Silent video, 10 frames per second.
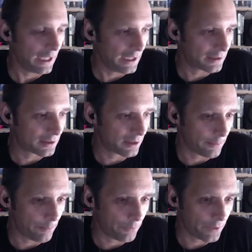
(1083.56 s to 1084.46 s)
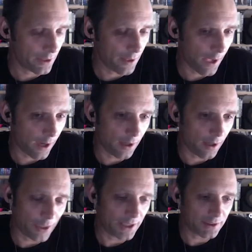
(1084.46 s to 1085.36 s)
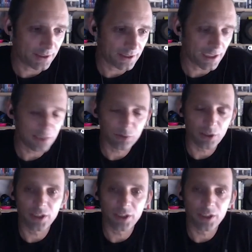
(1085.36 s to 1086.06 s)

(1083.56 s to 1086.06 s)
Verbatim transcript: is that when it's successful,